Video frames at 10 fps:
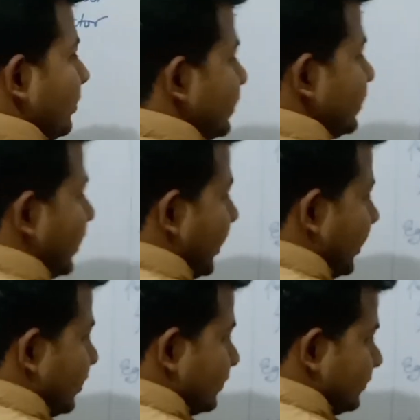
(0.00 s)
to the power 3
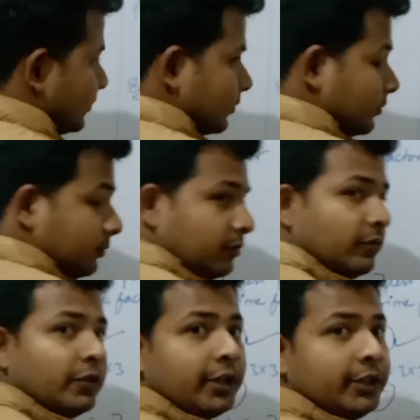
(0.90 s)
means 8,
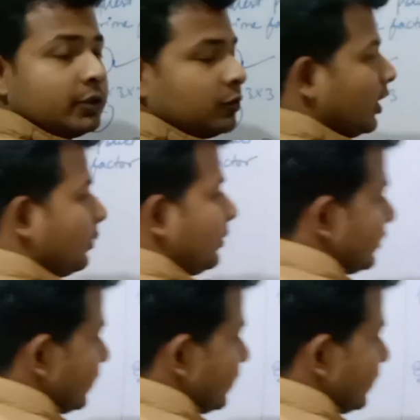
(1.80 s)
3